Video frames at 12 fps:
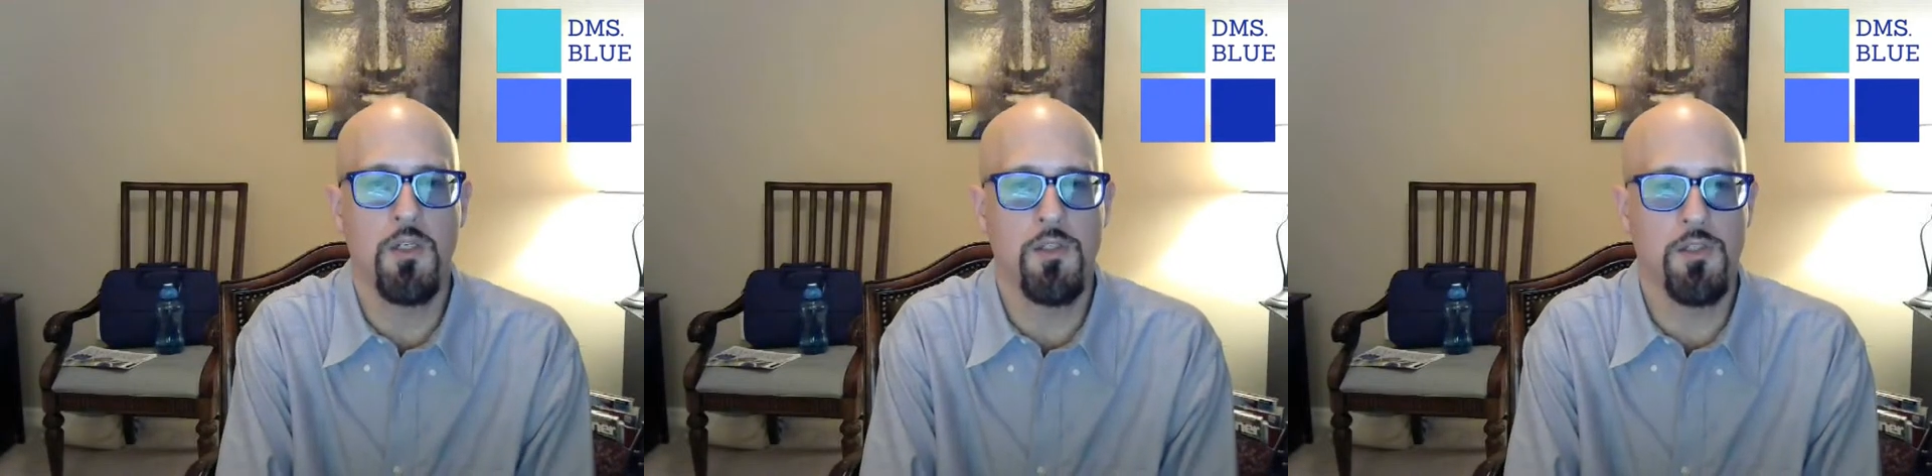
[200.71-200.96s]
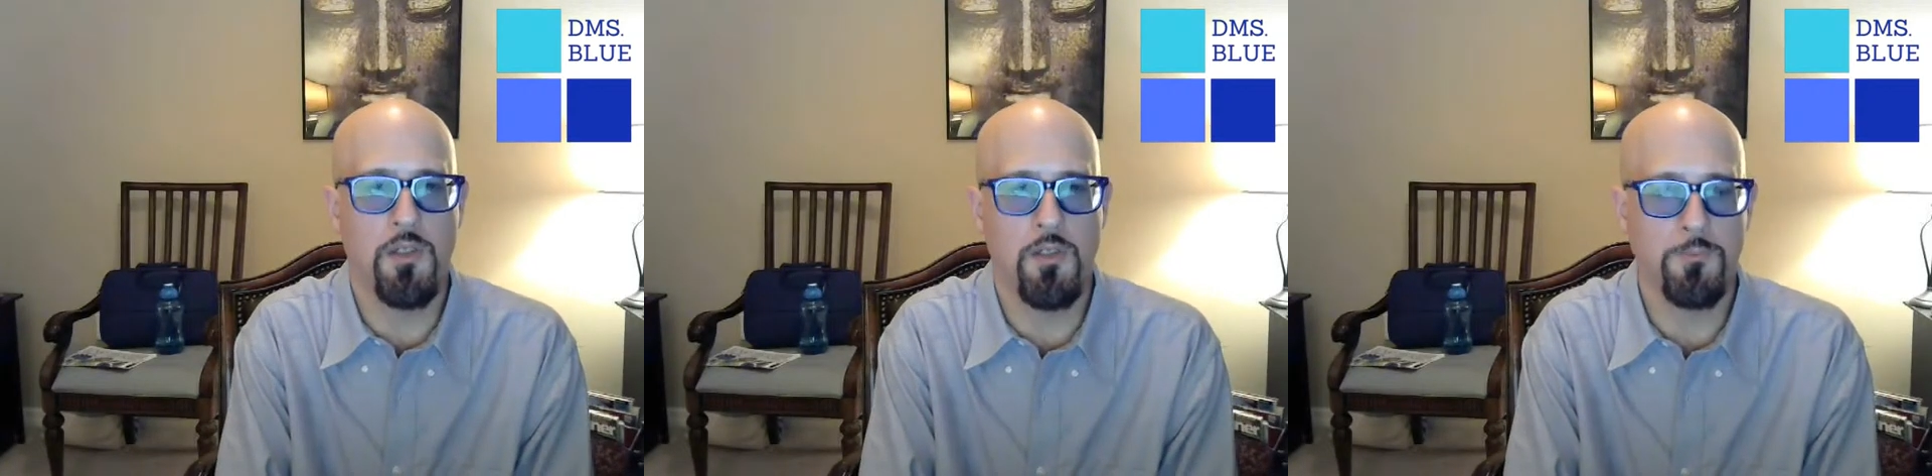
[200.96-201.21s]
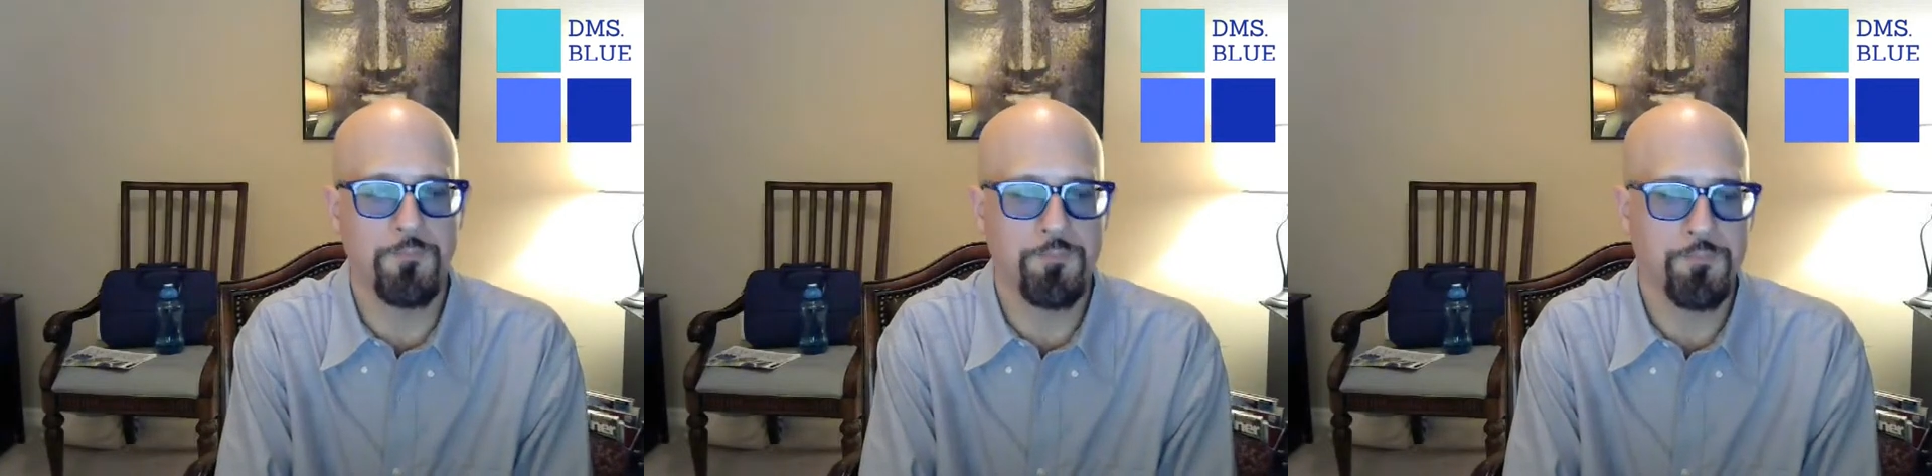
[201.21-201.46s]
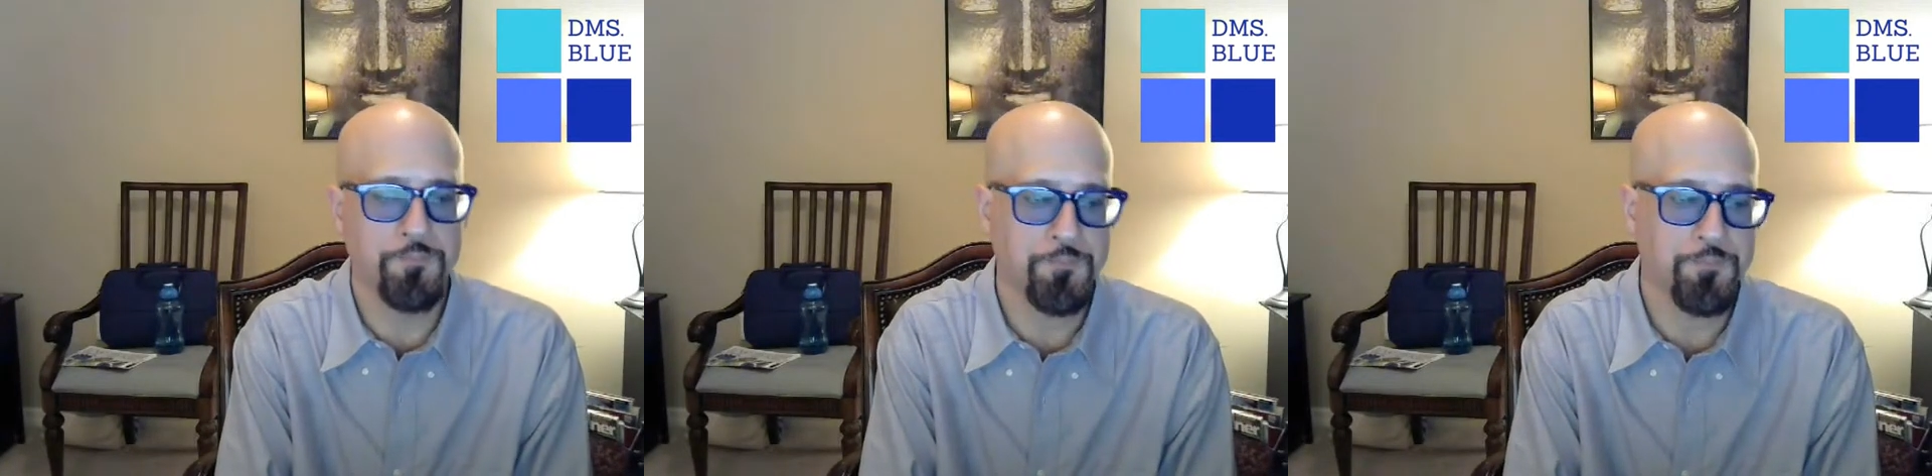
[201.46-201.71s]
So,
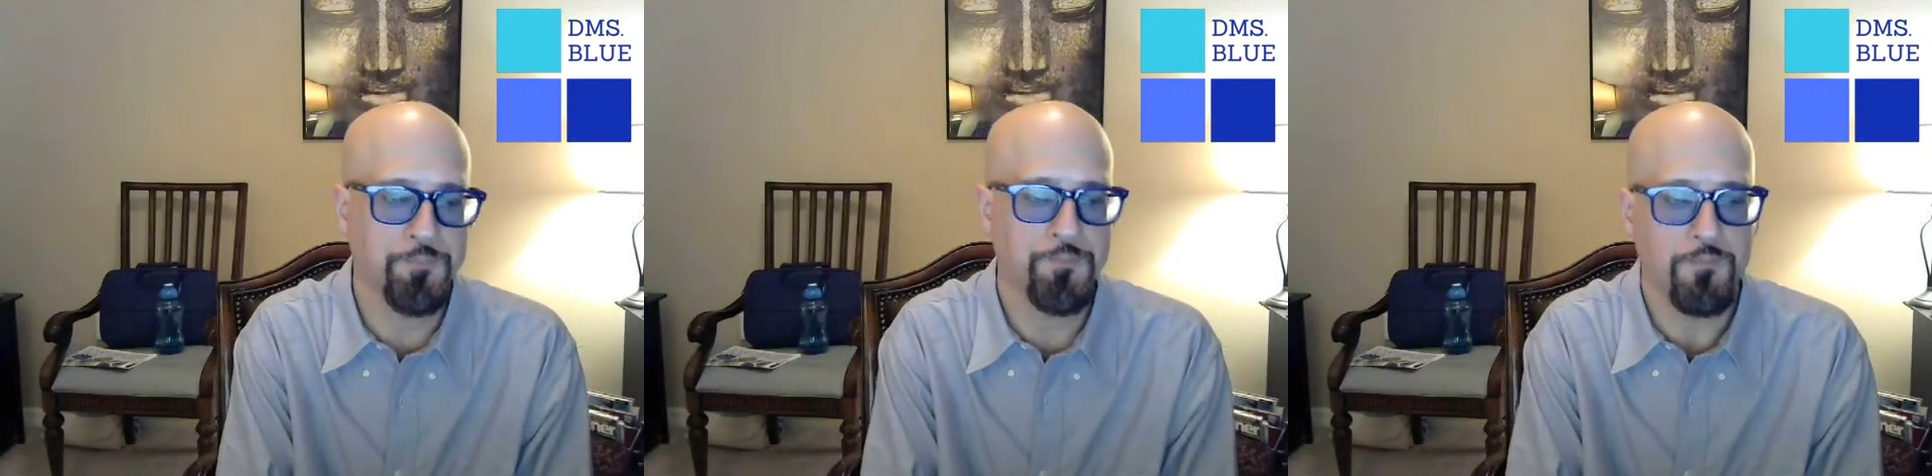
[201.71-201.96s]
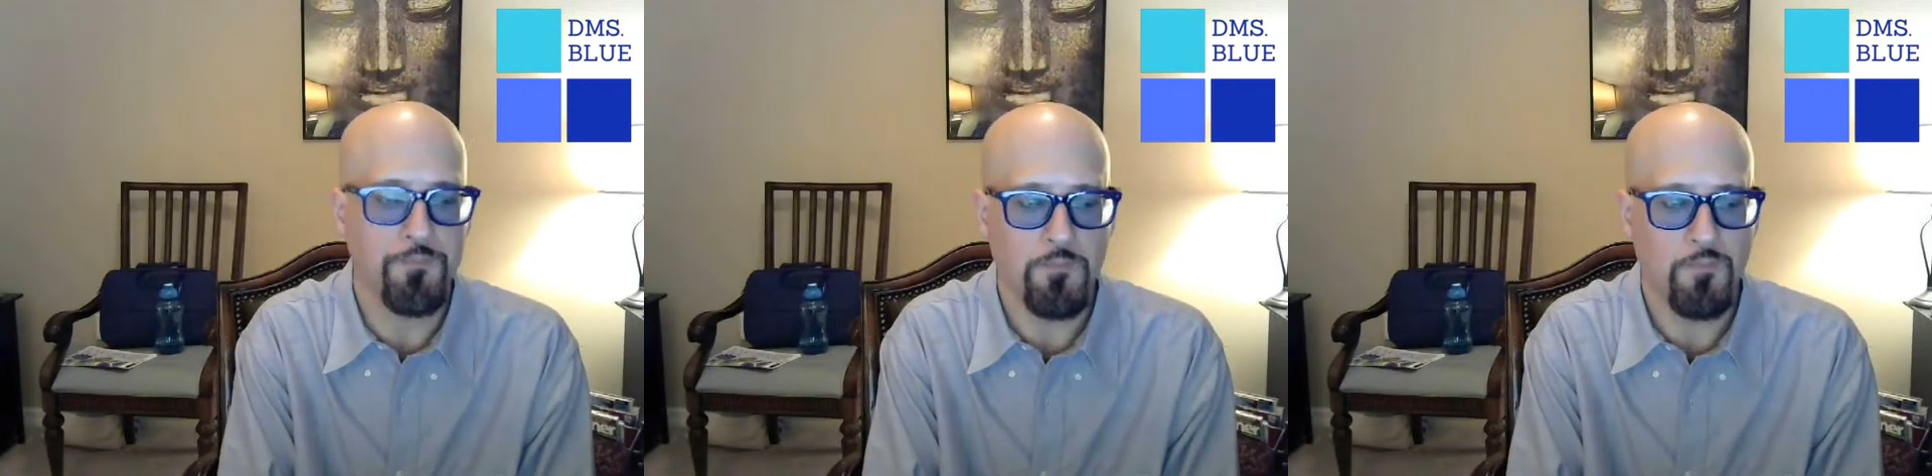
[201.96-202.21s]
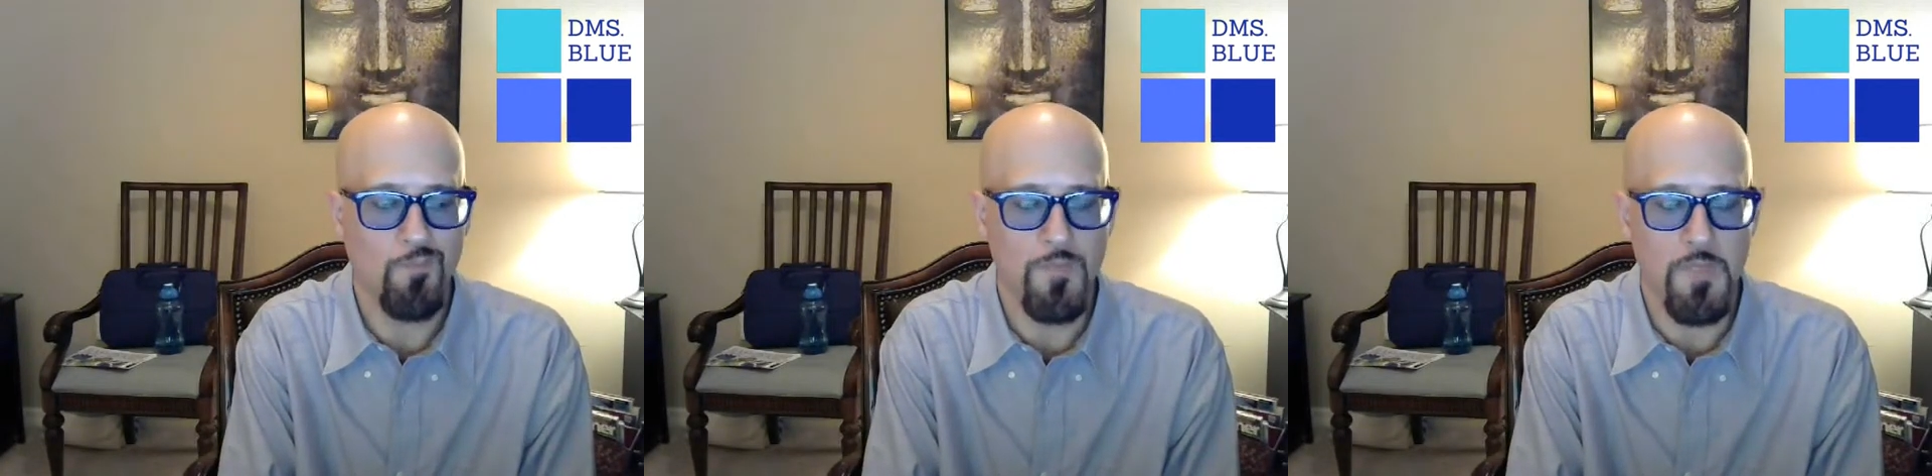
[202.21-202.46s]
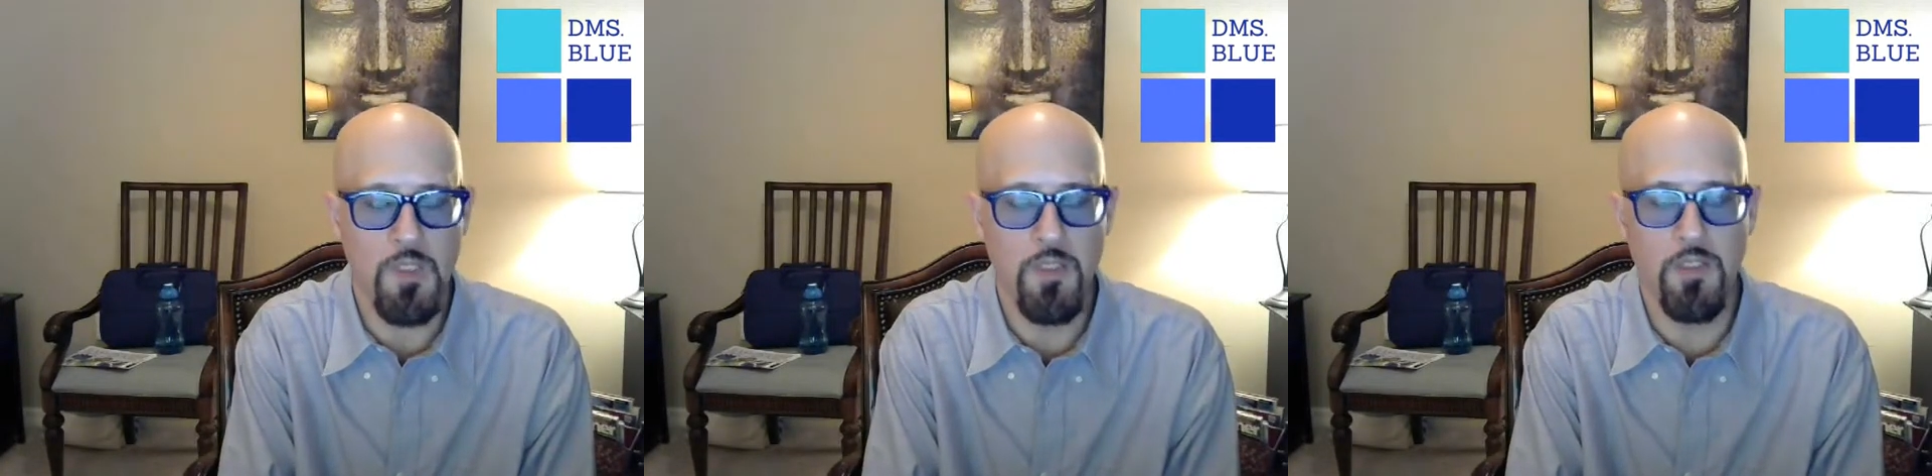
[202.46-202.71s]

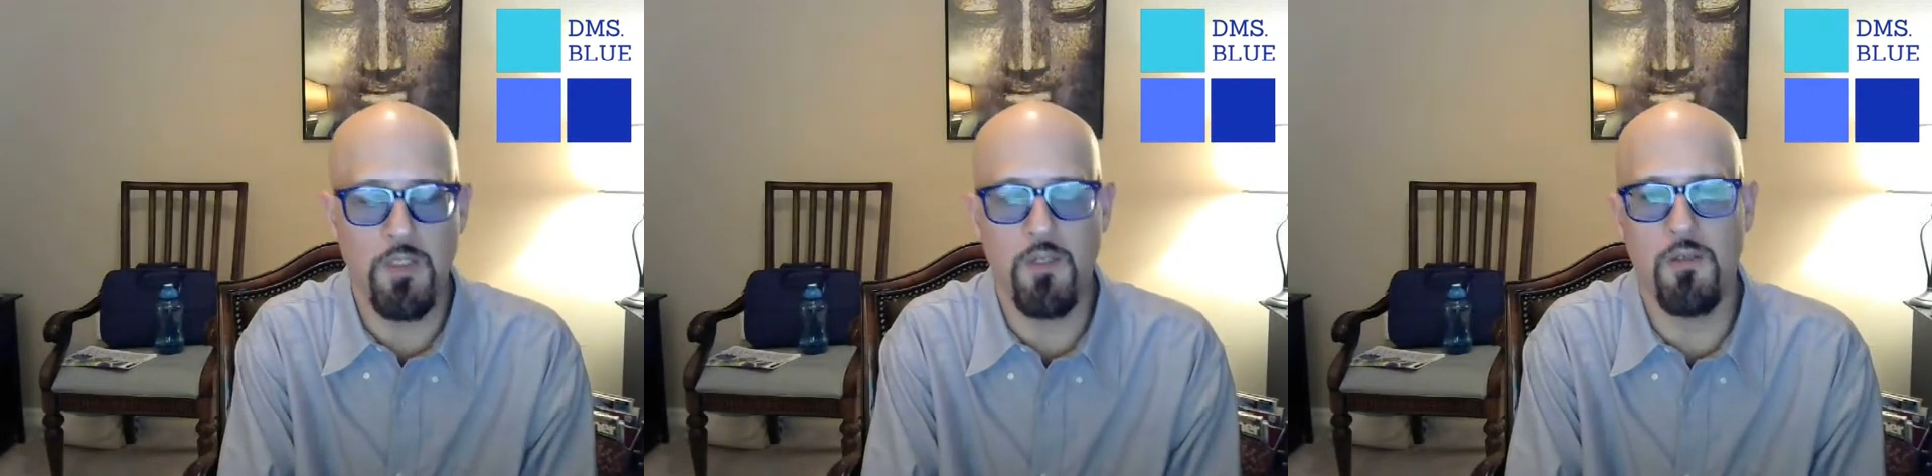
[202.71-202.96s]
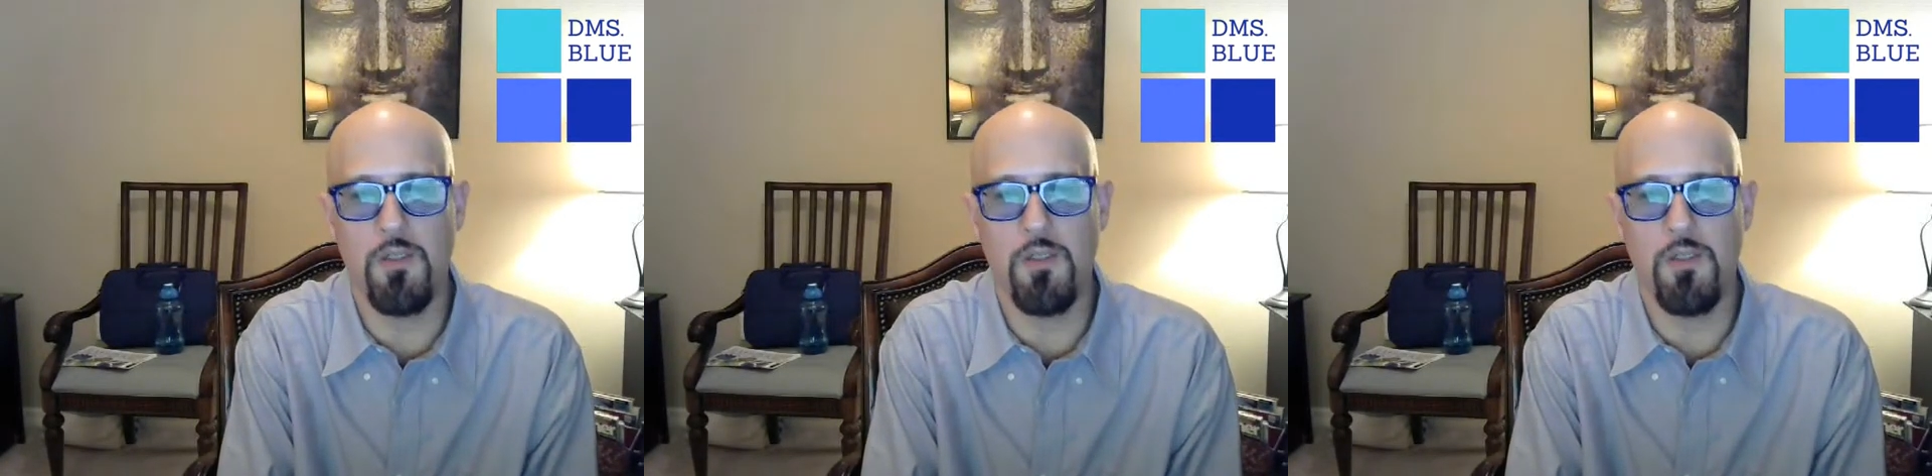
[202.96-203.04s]
you know,